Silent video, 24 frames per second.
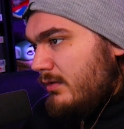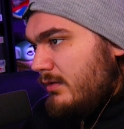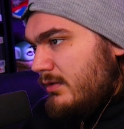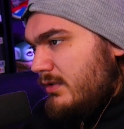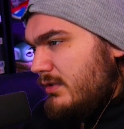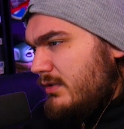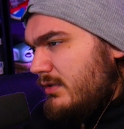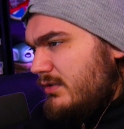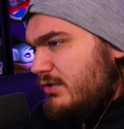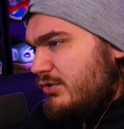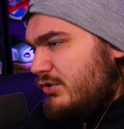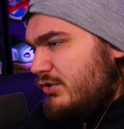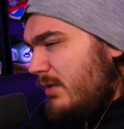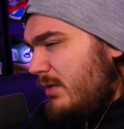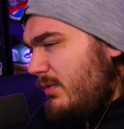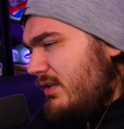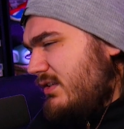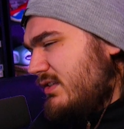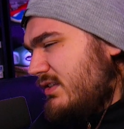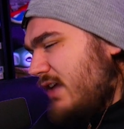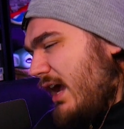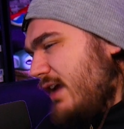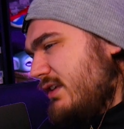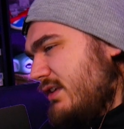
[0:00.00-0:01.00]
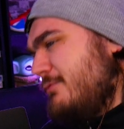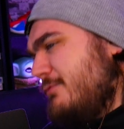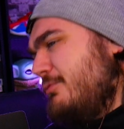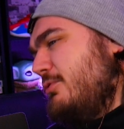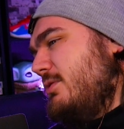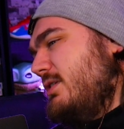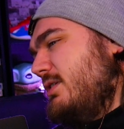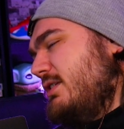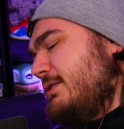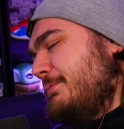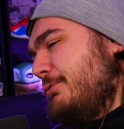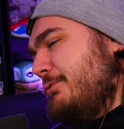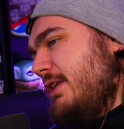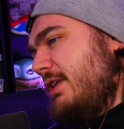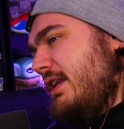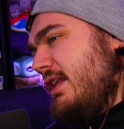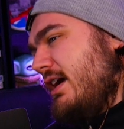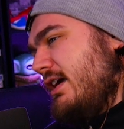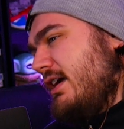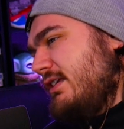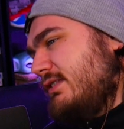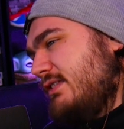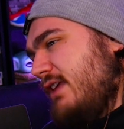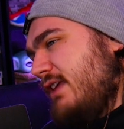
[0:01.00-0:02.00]
Shaman Sky Support is pretty
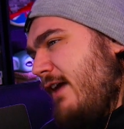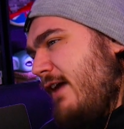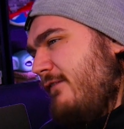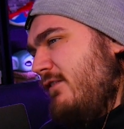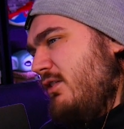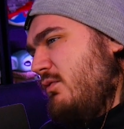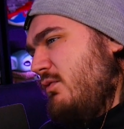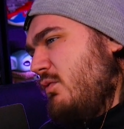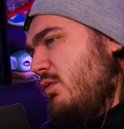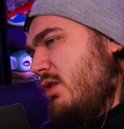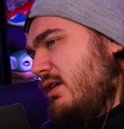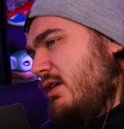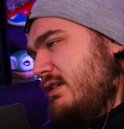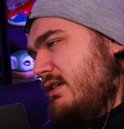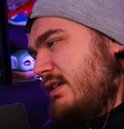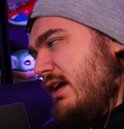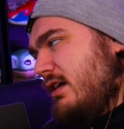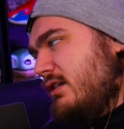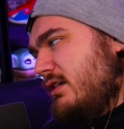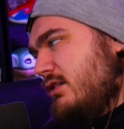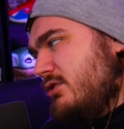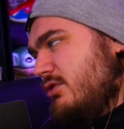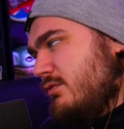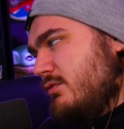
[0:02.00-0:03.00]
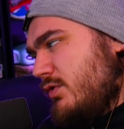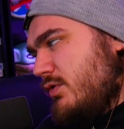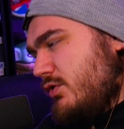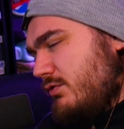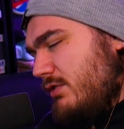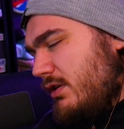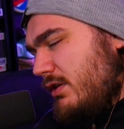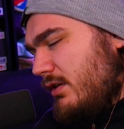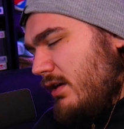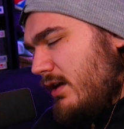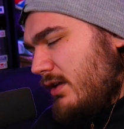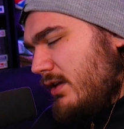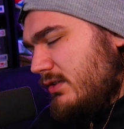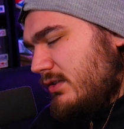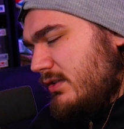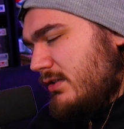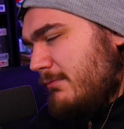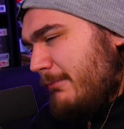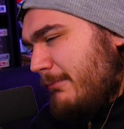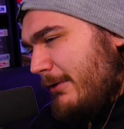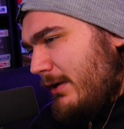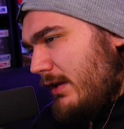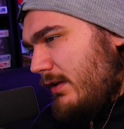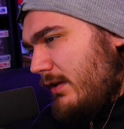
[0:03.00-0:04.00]
nice. Having one down on your retreat cost is
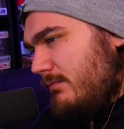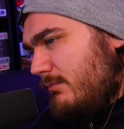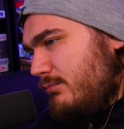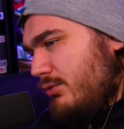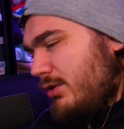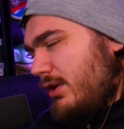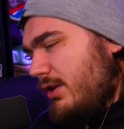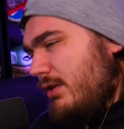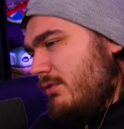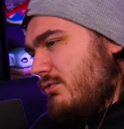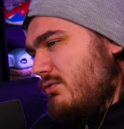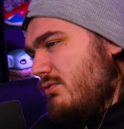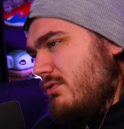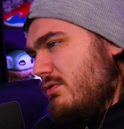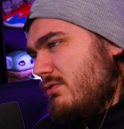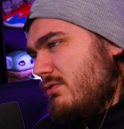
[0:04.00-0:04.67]
pretty cool.